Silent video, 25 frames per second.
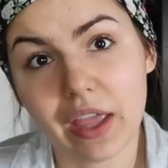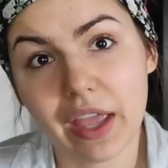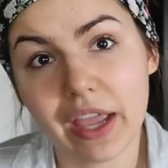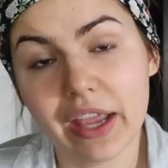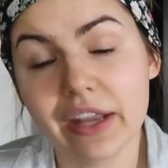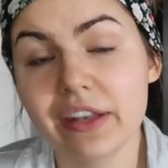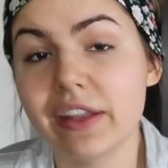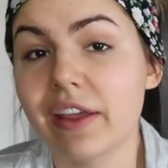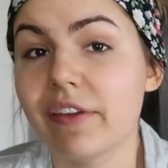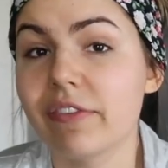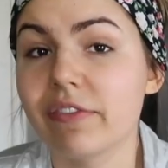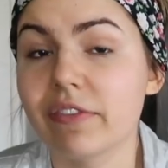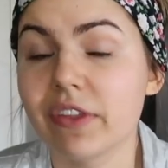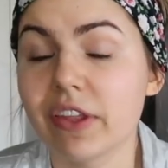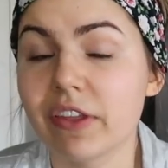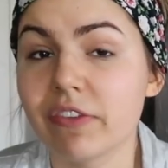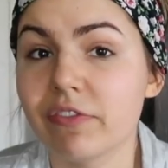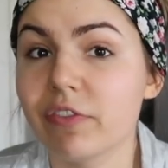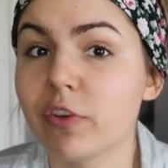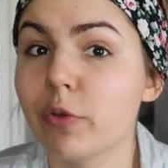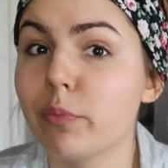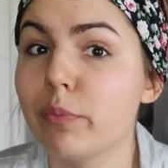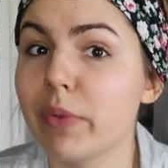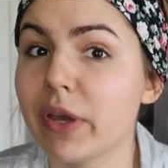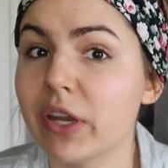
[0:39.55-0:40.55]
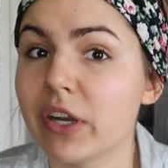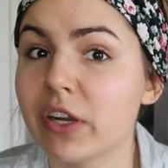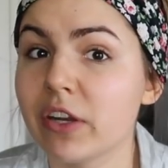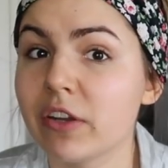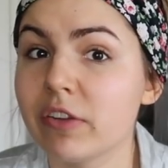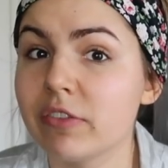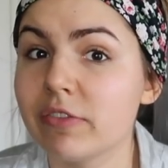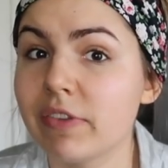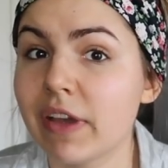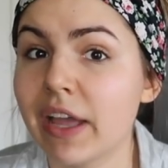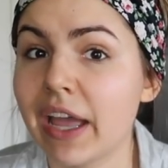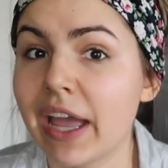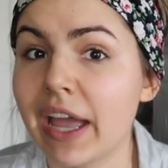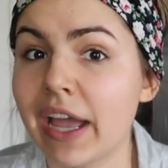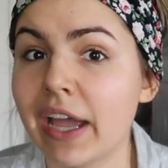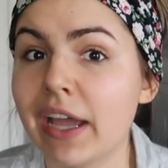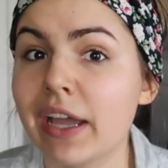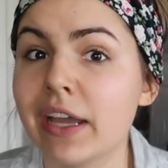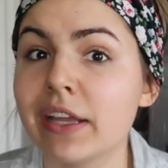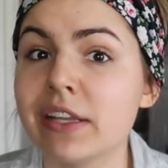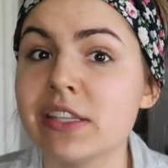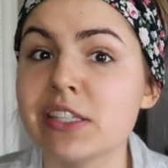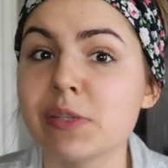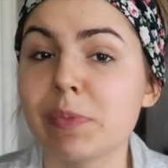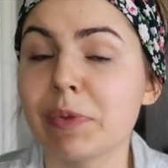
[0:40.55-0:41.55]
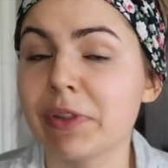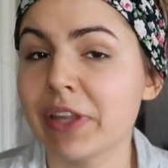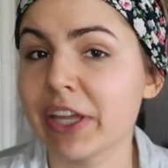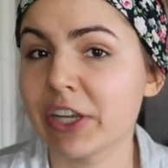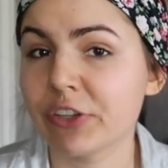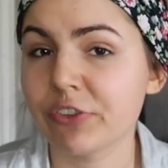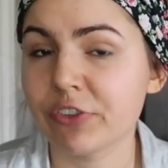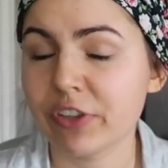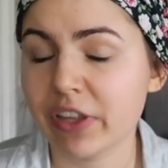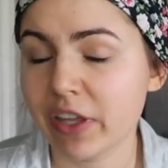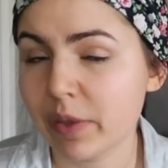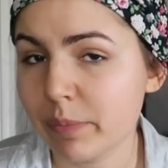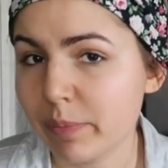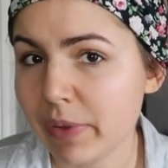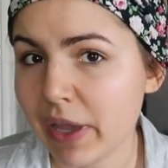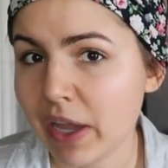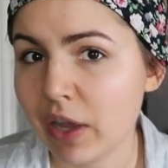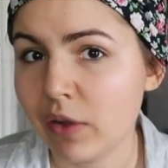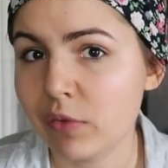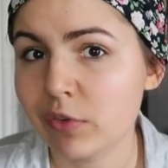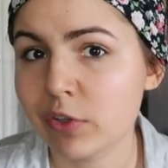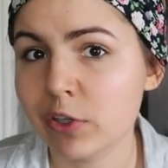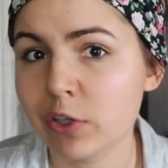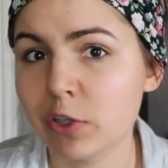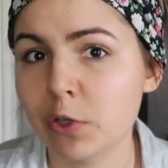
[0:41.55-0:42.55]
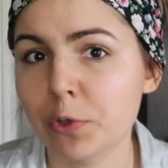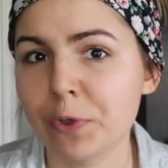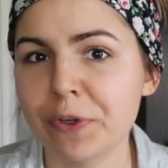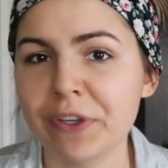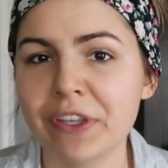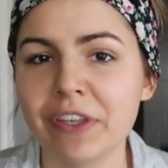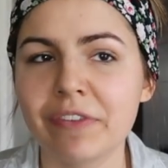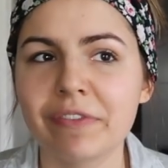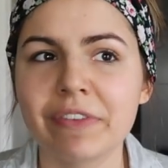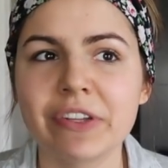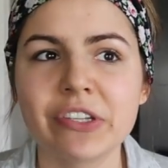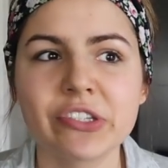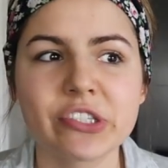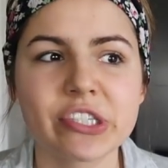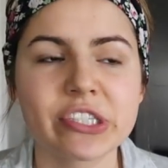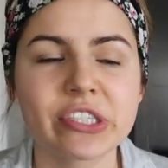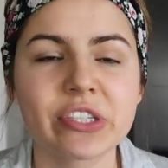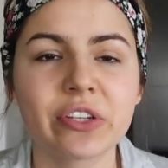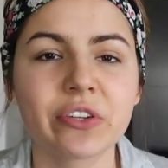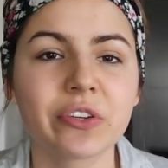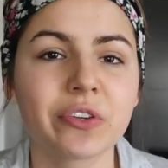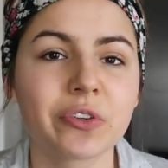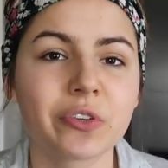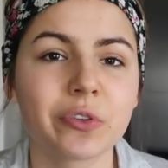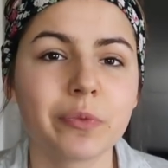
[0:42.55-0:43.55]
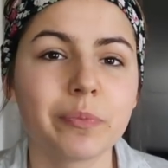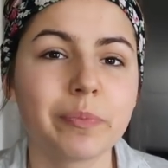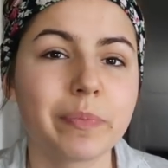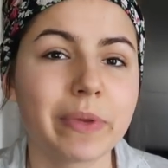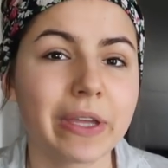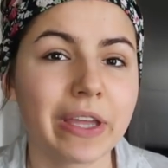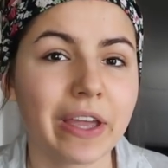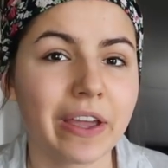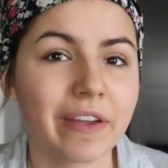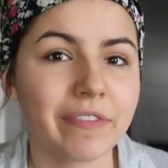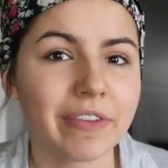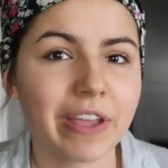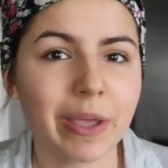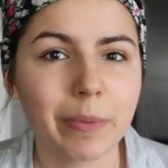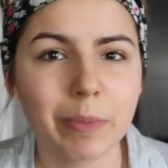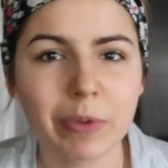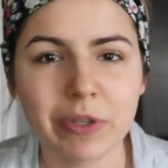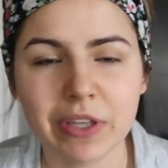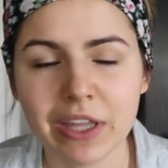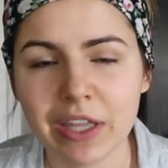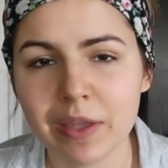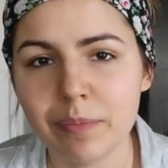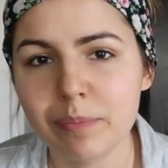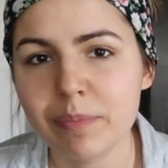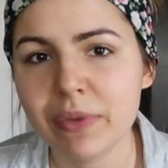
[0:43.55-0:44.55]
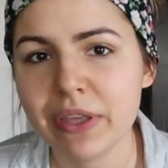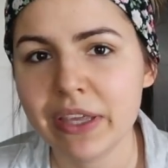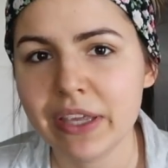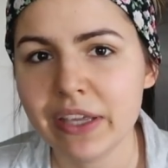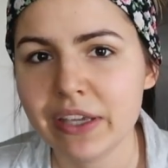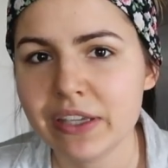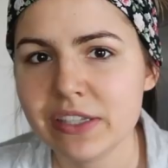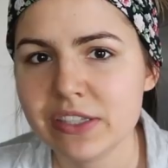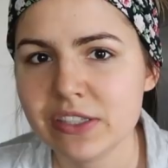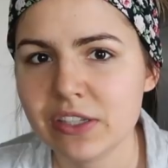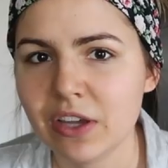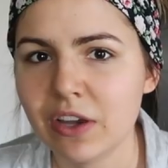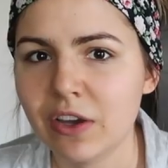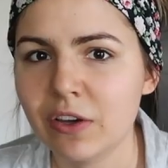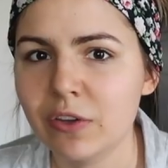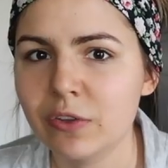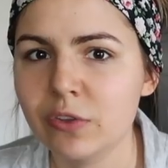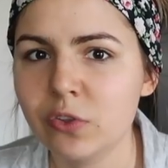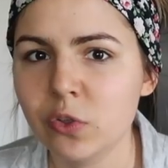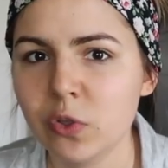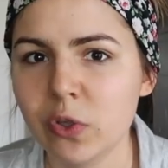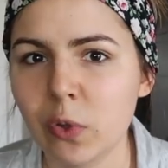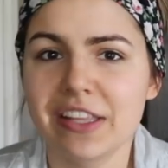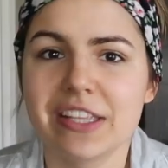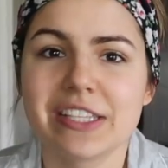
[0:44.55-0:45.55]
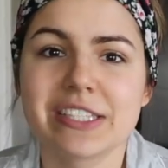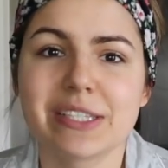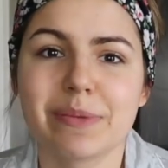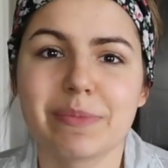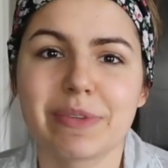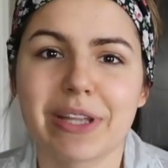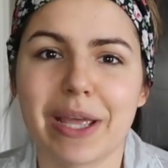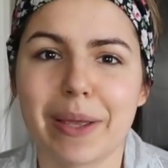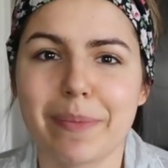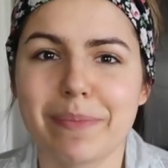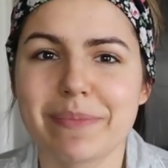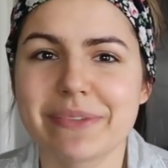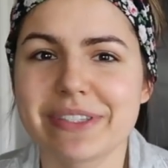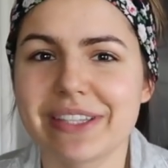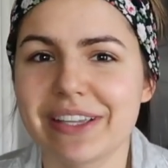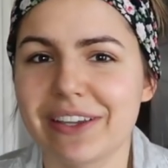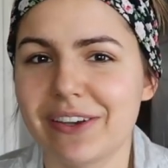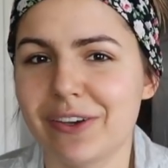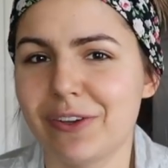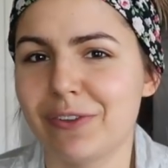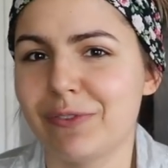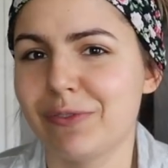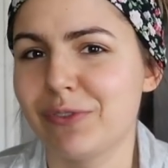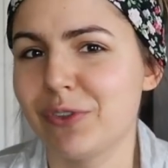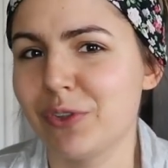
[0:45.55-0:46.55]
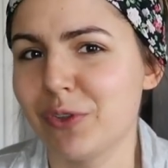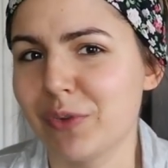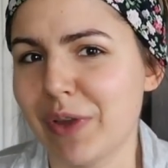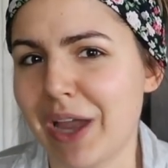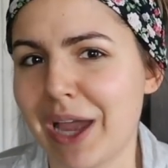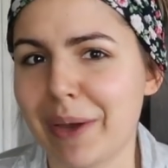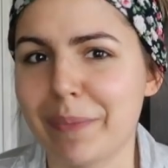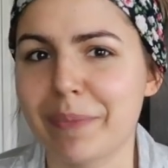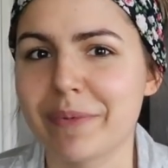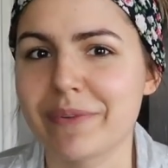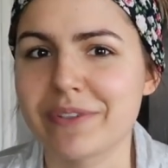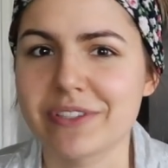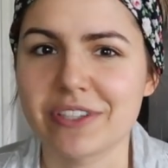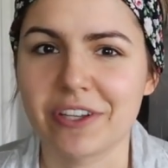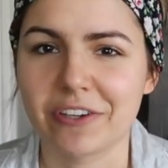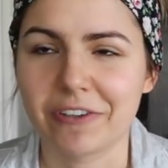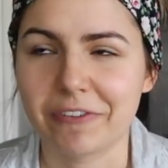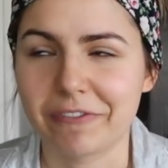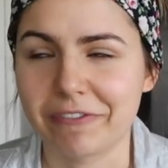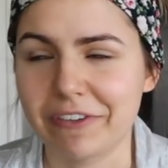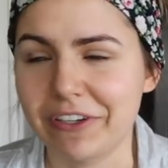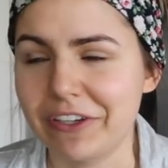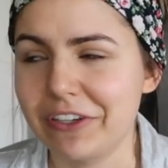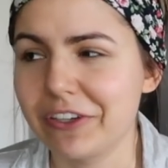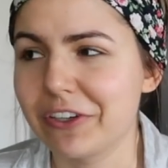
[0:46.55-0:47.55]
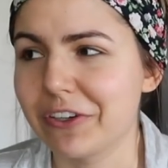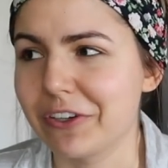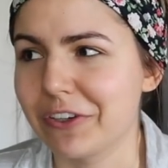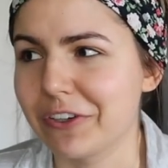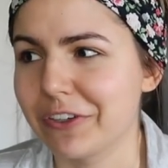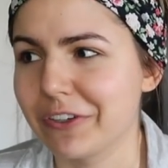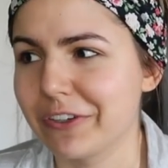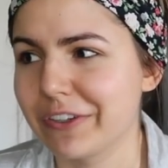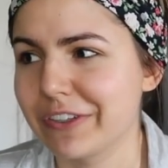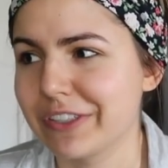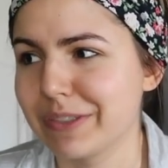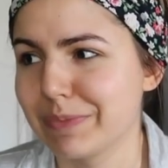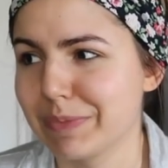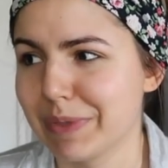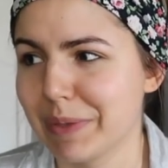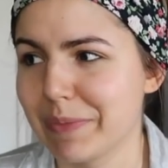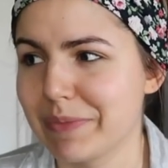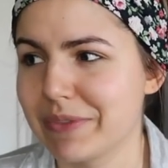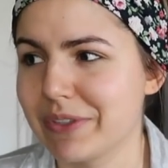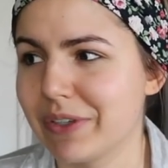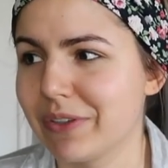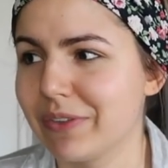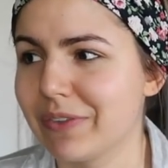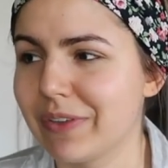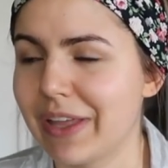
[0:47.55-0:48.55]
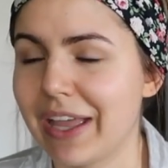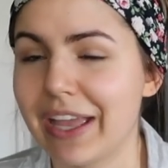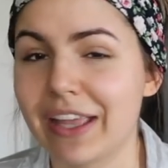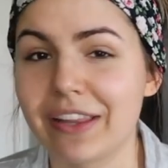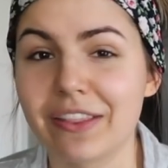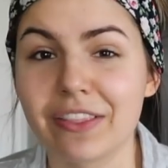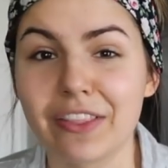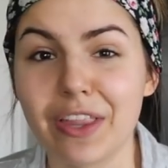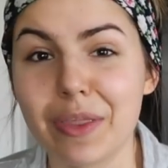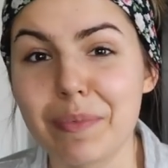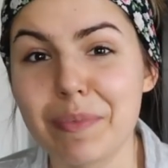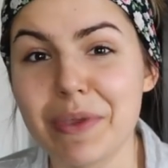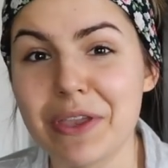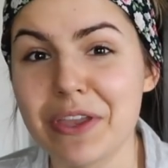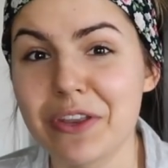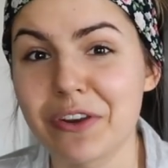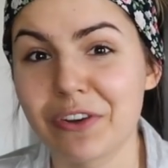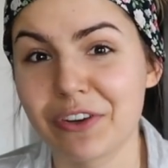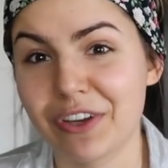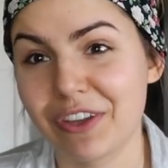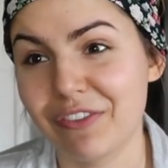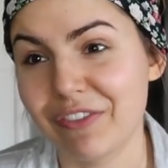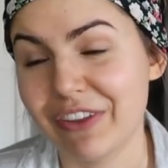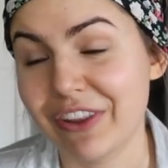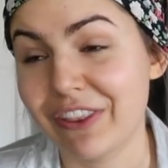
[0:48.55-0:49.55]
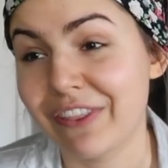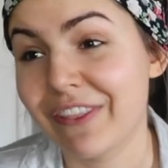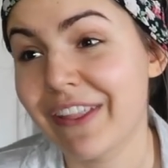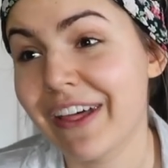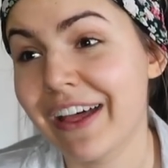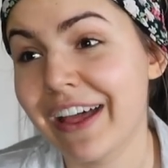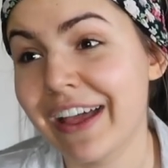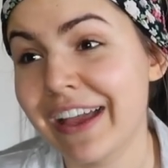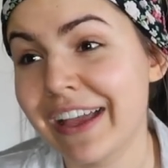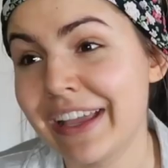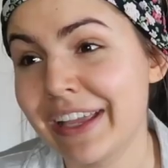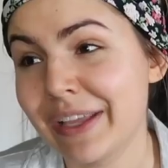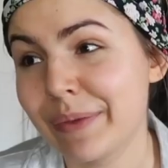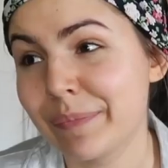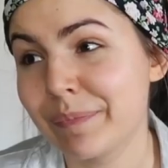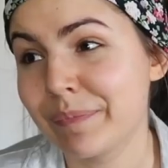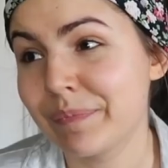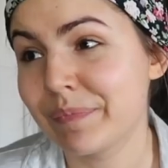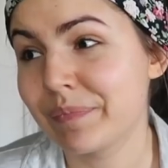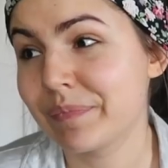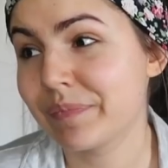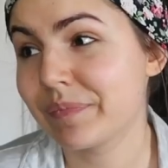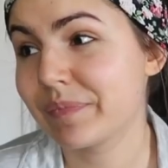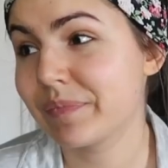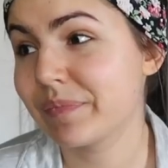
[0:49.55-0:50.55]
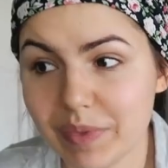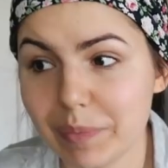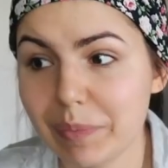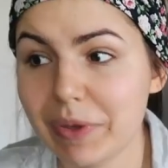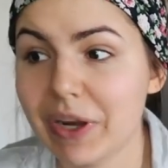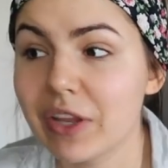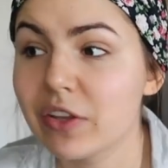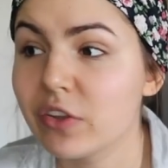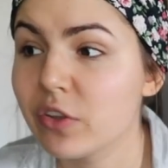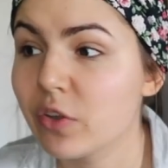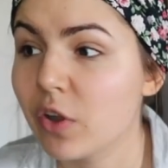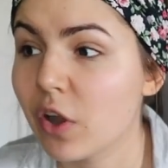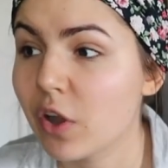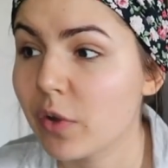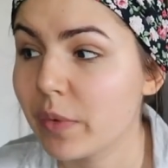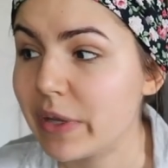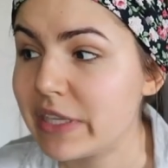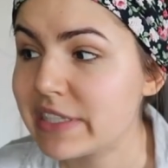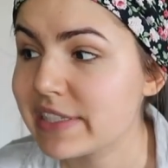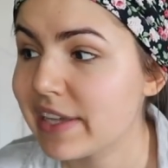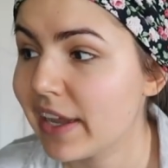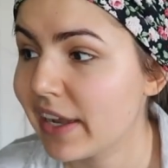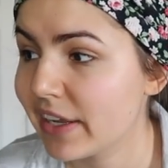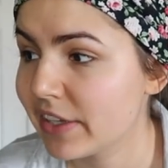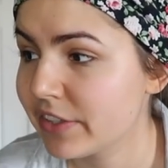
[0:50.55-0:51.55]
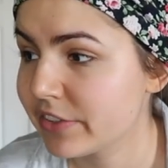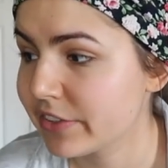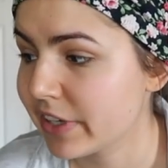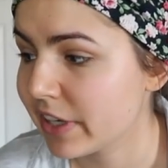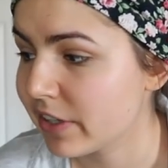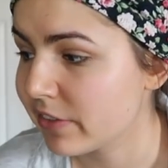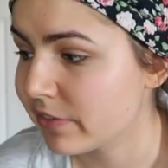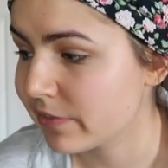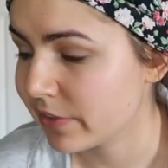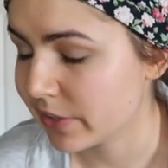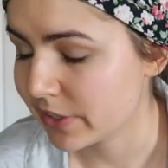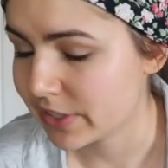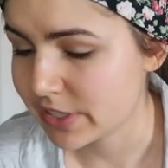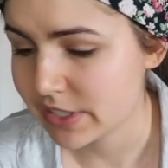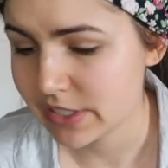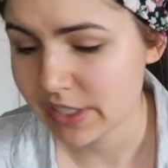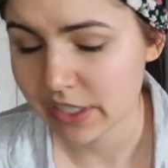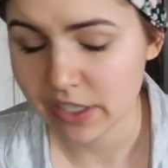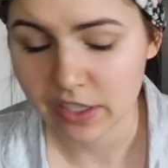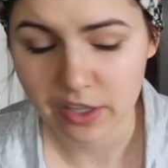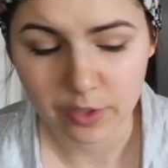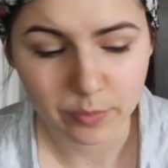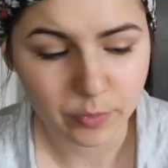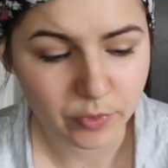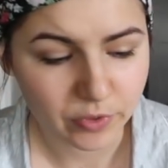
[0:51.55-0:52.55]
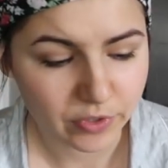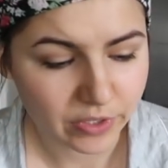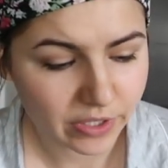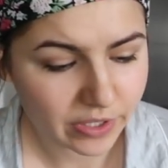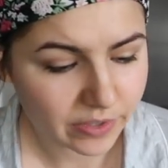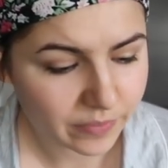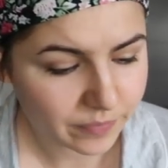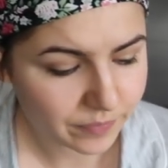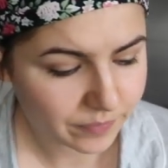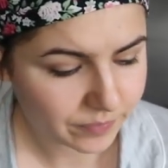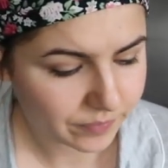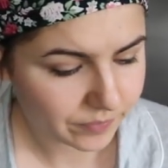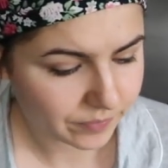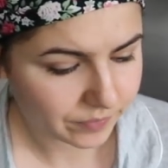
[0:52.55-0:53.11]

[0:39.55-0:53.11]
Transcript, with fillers: I definitely feel better if I add some electrolyte powder or even just a little bit of Himalayan pink salt. Sometimes I'll do apple cider vinegar, or sometimes I'll add lemon or even lime, but I do always hydrate first thing in the morning.